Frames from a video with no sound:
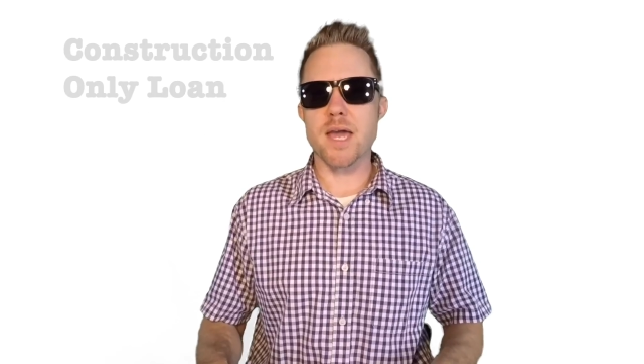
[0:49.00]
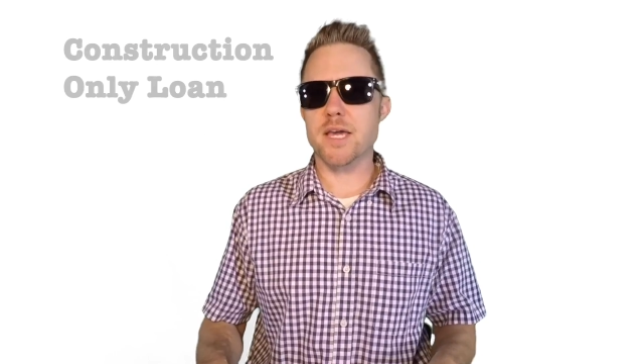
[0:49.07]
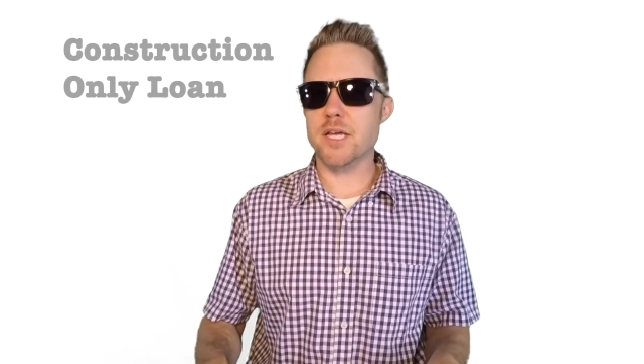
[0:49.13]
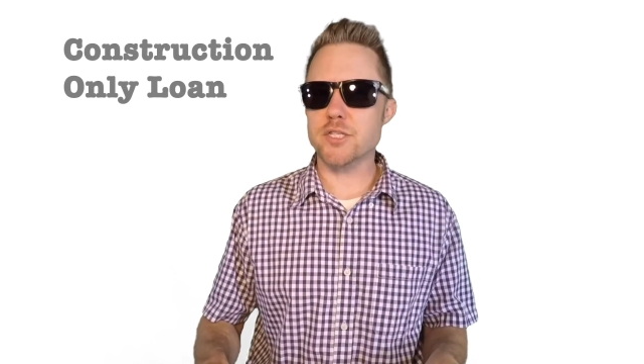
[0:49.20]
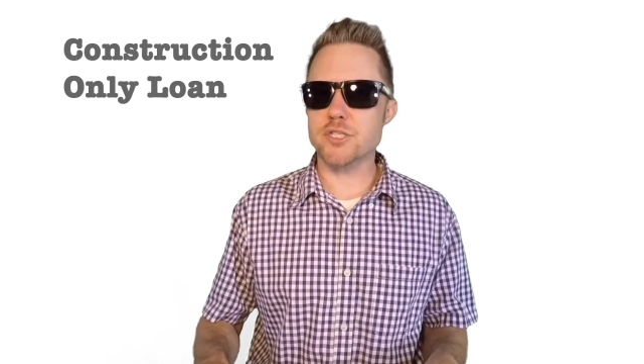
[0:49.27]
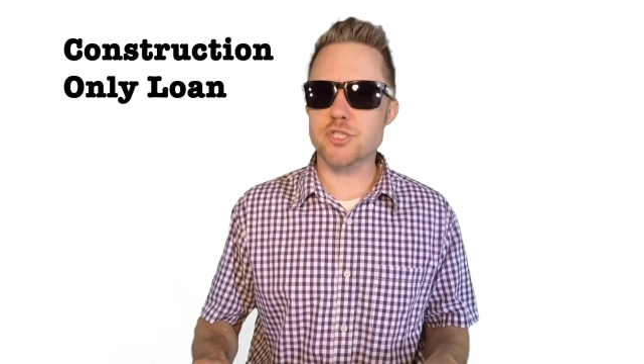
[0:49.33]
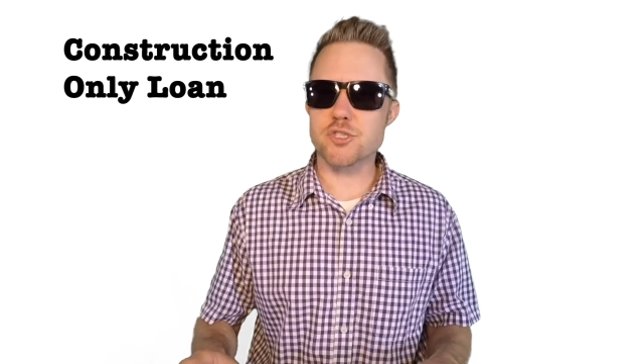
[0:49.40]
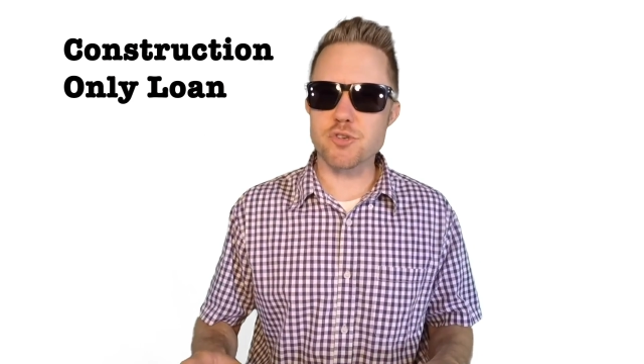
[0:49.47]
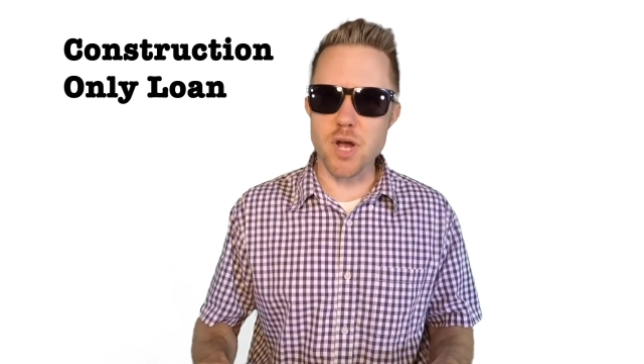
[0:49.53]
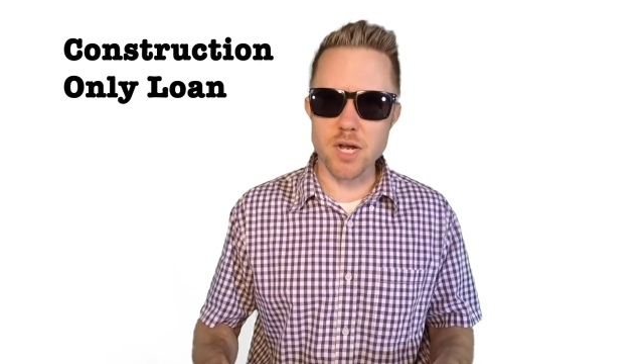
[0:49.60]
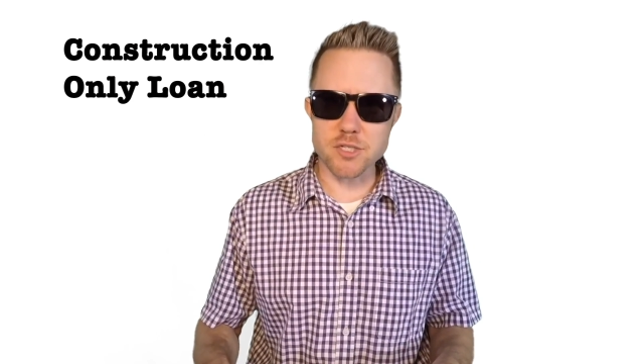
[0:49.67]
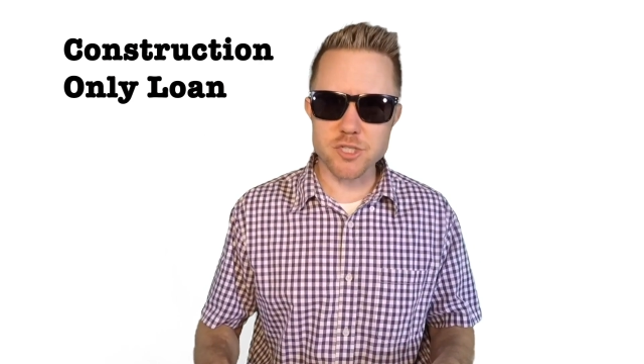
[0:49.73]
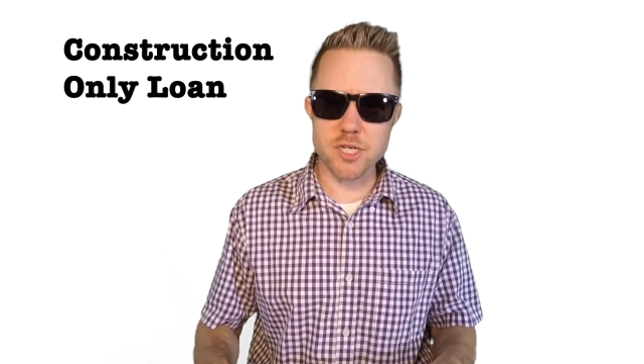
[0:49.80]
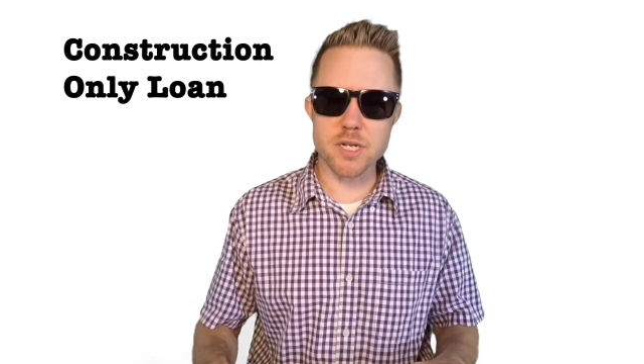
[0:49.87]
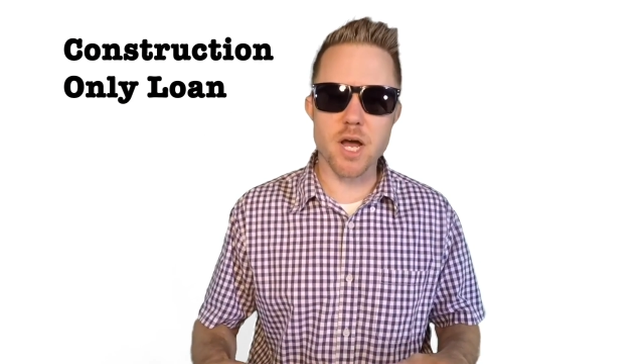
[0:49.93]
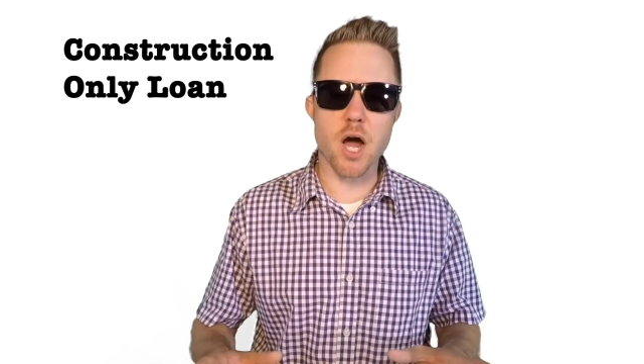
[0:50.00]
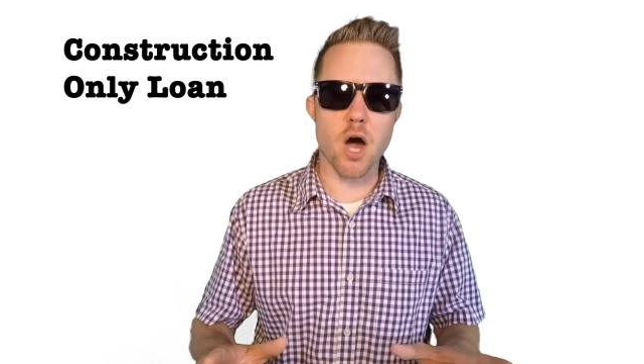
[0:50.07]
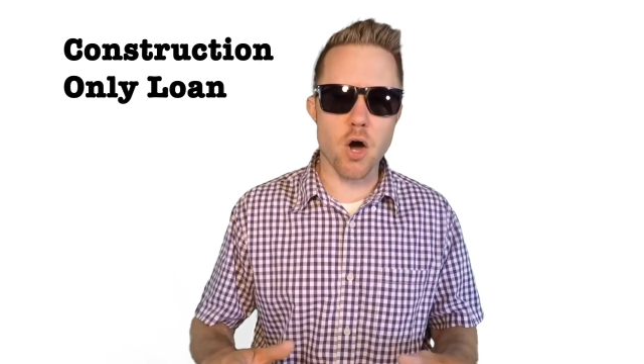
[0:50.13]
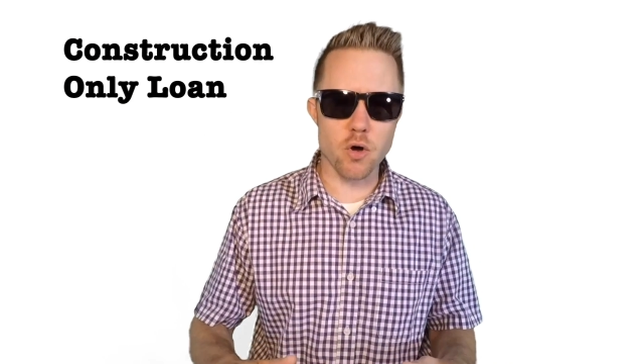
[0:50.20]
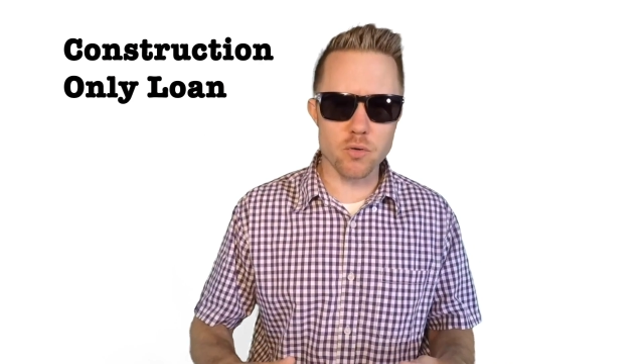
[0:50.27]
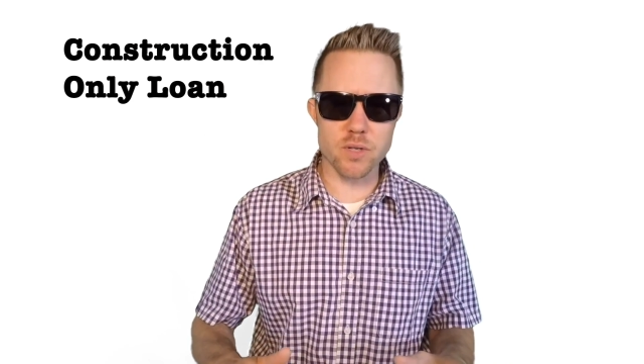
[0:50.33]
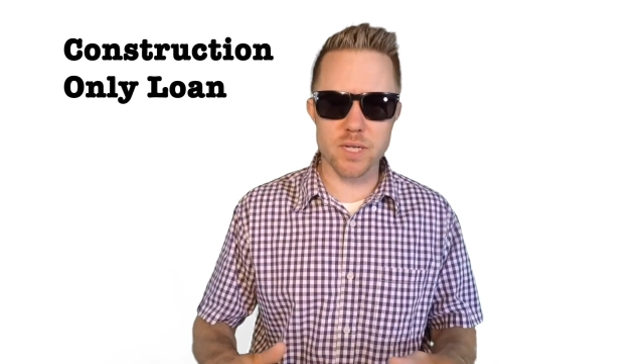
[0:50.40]
A construction
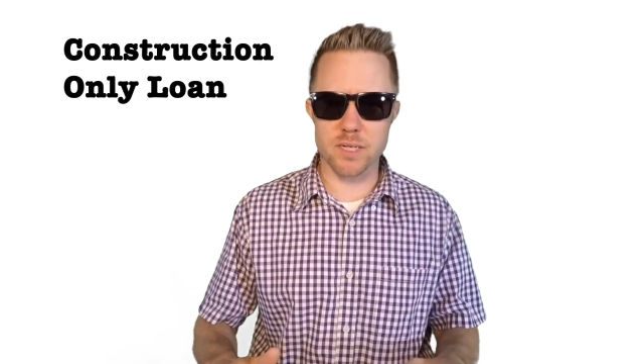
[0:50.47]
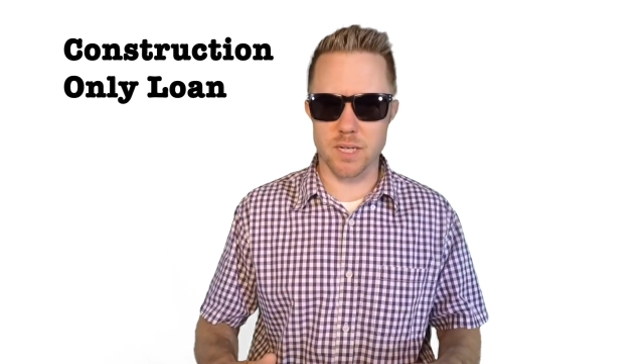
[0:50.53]
only